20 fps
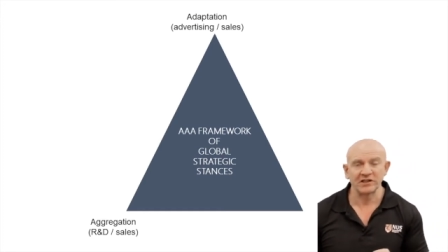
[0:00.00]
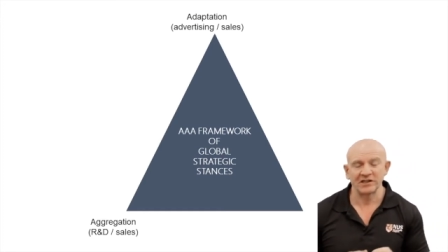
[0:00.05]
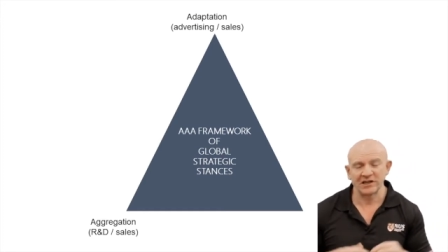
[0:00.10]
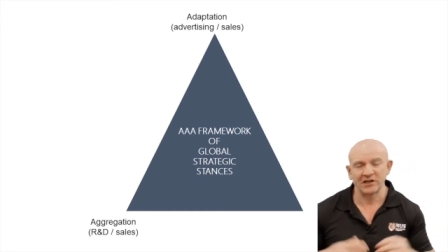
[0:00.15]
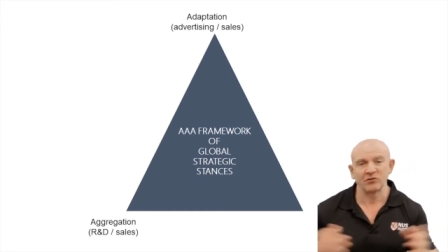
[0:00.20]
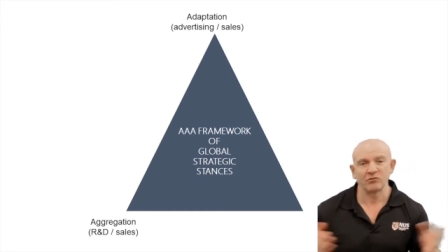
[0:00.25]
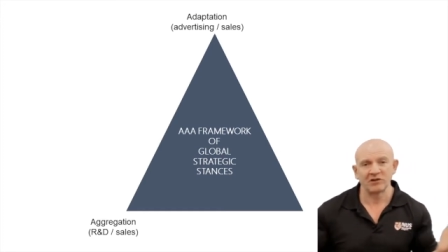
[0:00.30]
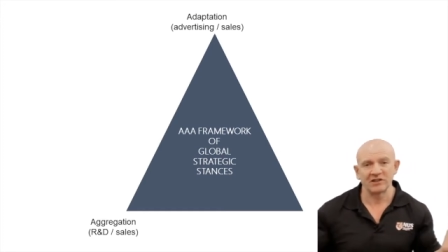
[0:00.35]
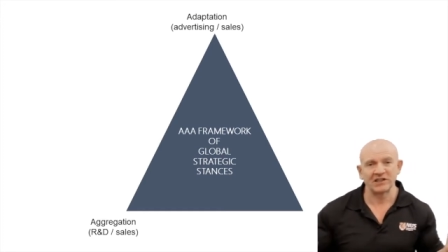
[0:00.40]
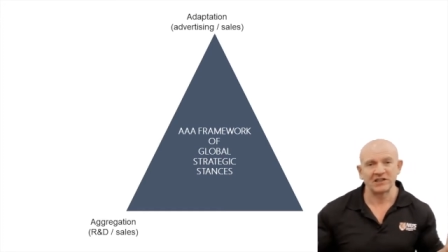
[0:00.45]
In
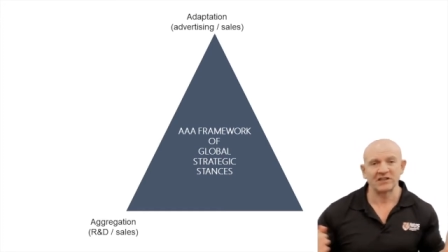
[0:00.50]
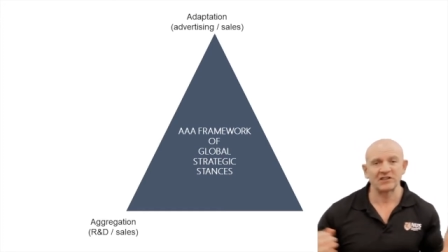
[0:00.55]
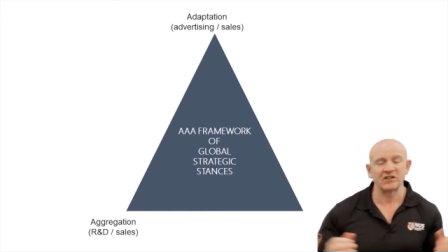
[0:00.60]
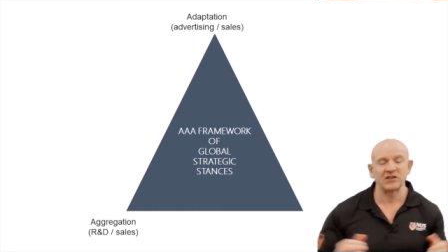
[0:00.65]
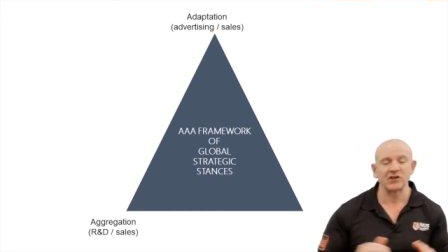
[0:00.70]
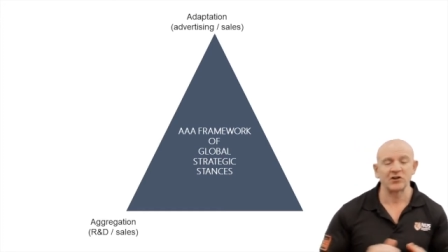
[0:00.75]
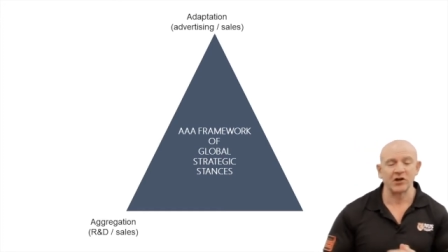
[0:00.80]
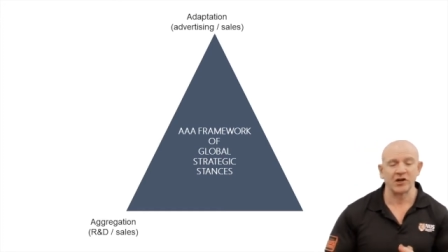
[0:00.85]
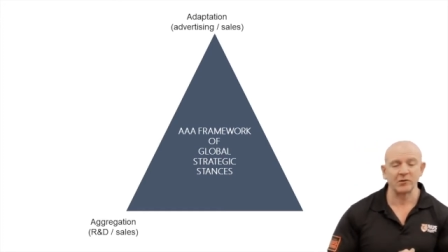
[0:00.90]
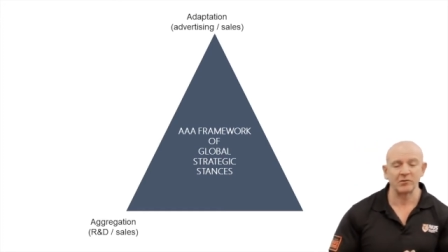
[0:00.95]
other words, that's the
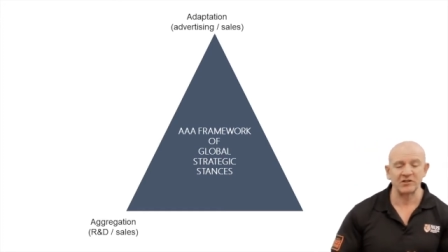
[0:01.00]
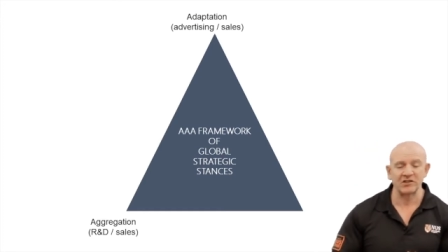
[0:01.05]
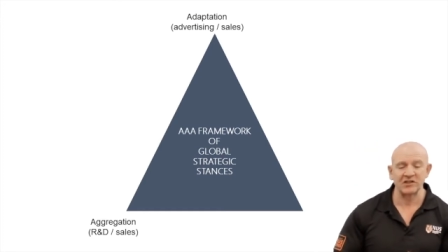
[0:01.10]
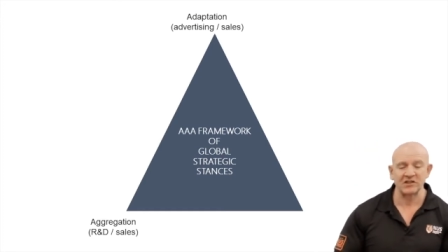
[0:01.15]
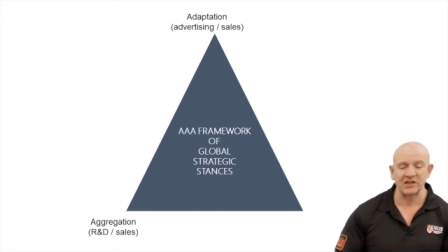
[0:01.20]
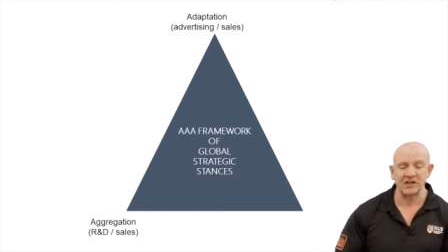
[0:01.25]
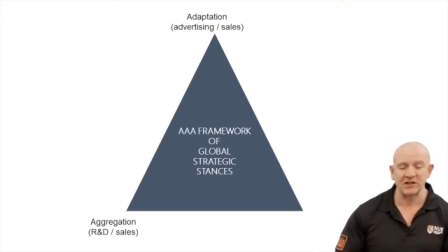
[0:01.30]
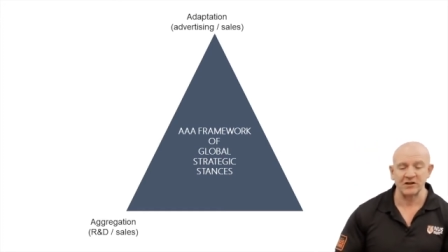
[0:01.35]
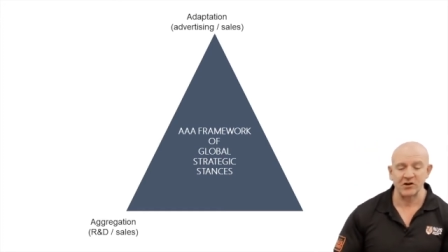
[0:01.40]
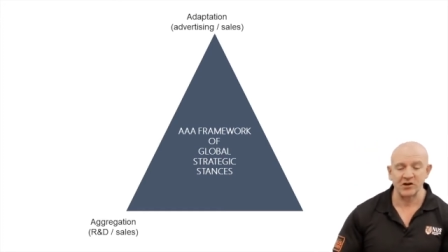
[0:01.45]
economies of
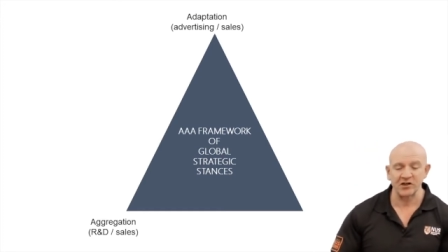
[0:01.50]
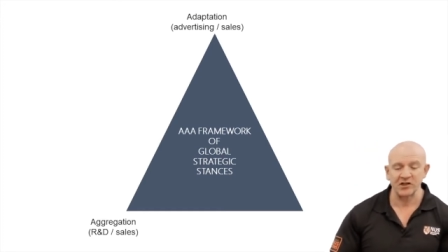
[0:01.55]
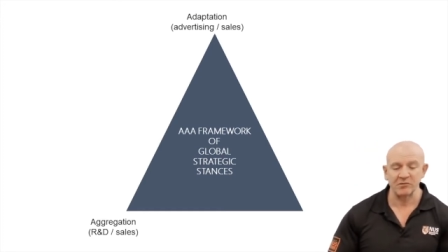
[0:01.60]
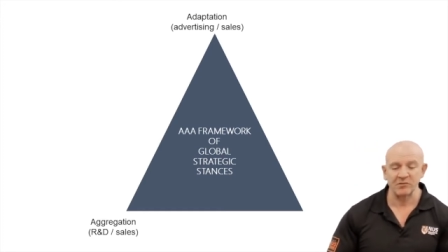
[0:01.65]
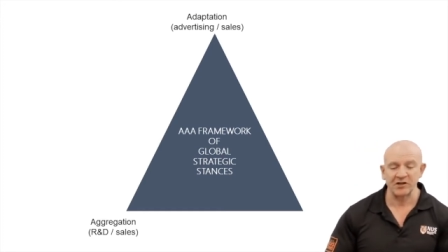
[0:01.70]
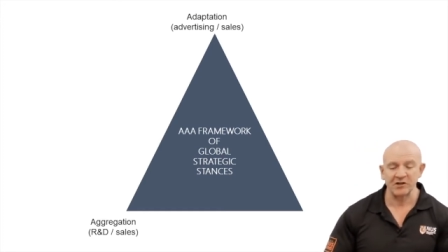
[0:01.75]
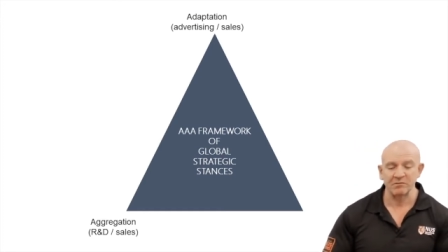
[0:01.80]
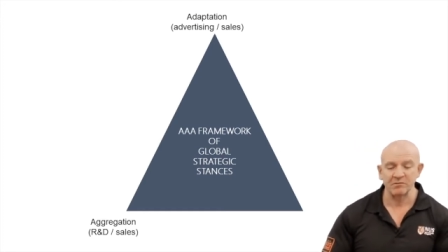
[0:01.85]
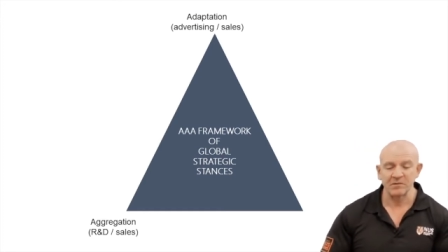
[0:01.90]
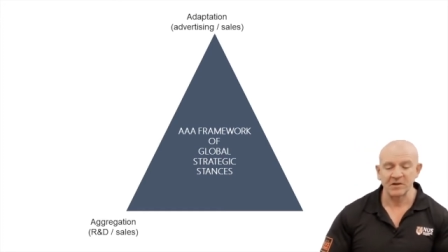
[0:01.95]
scale argument.